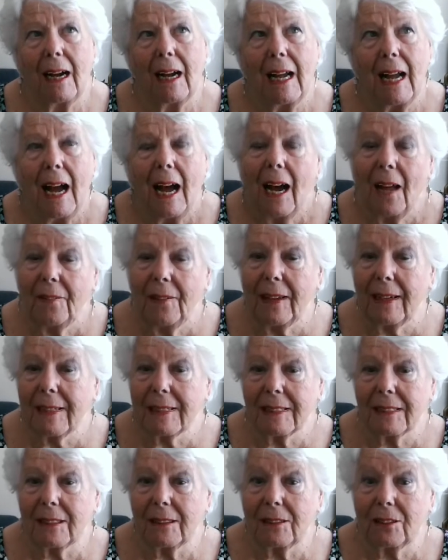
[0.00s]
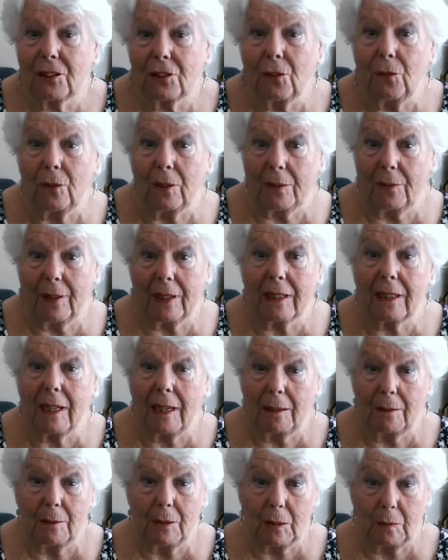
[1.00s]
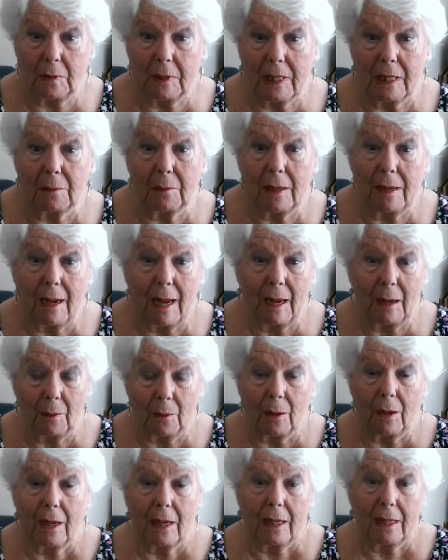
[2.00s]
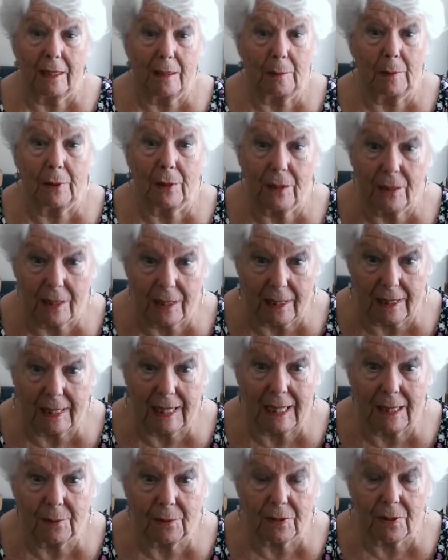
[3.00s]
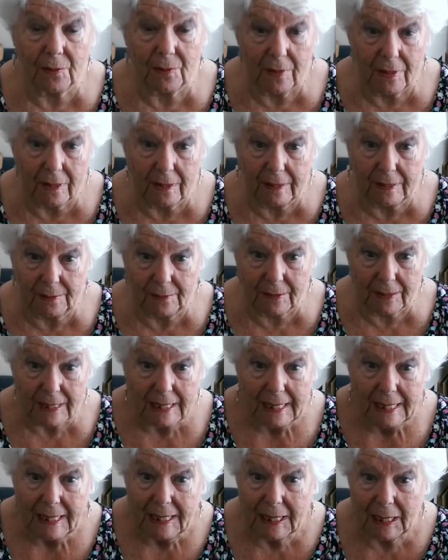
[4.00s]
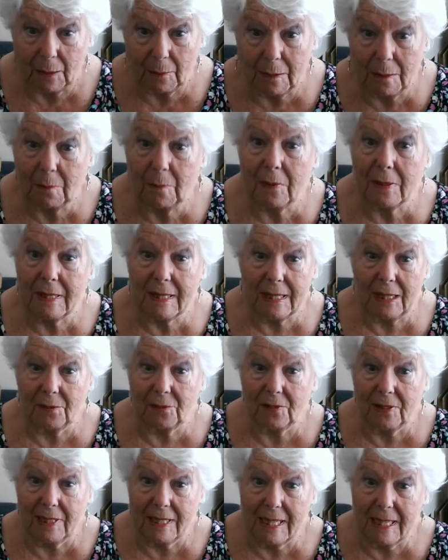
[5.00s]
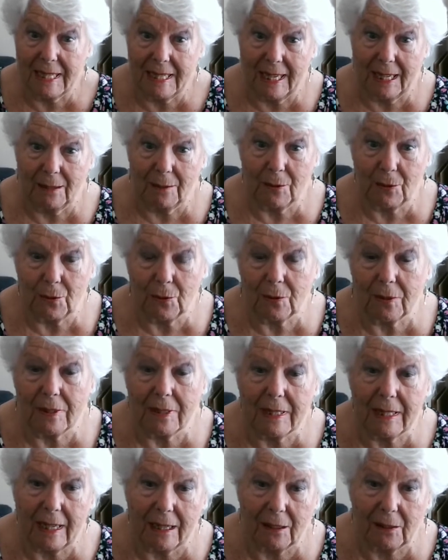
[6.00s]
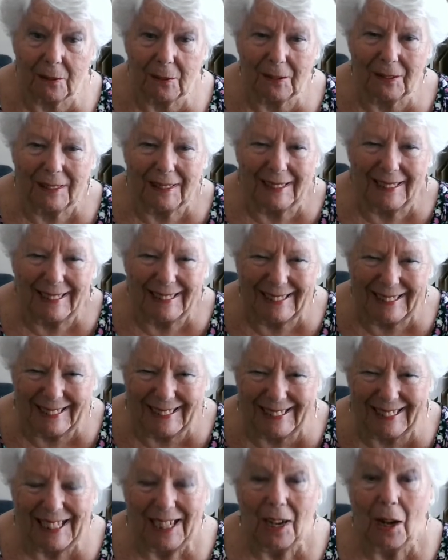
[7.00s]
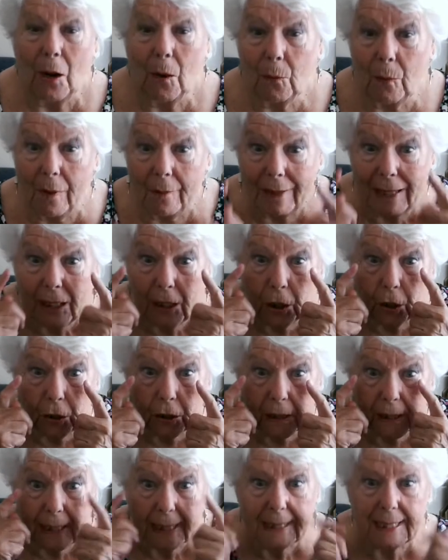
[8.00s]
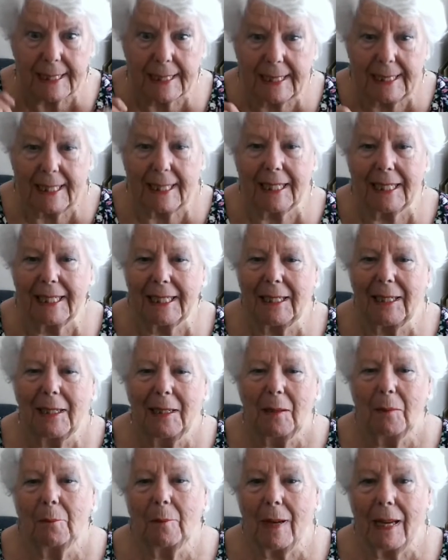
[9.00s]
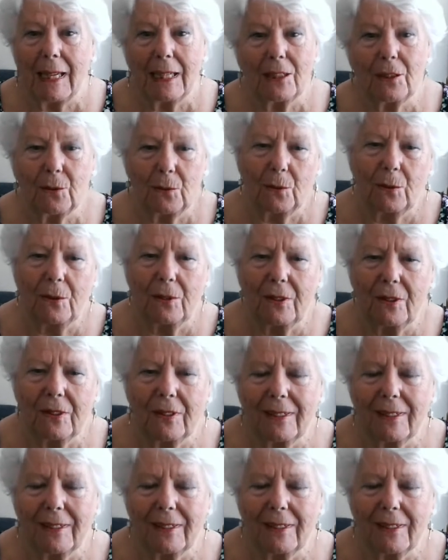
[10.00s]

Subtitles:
I think it's a story of encouragement about how I personally have survived. Now I'm in my 70s now, as you can tell. Wearing contacts today, bags or not.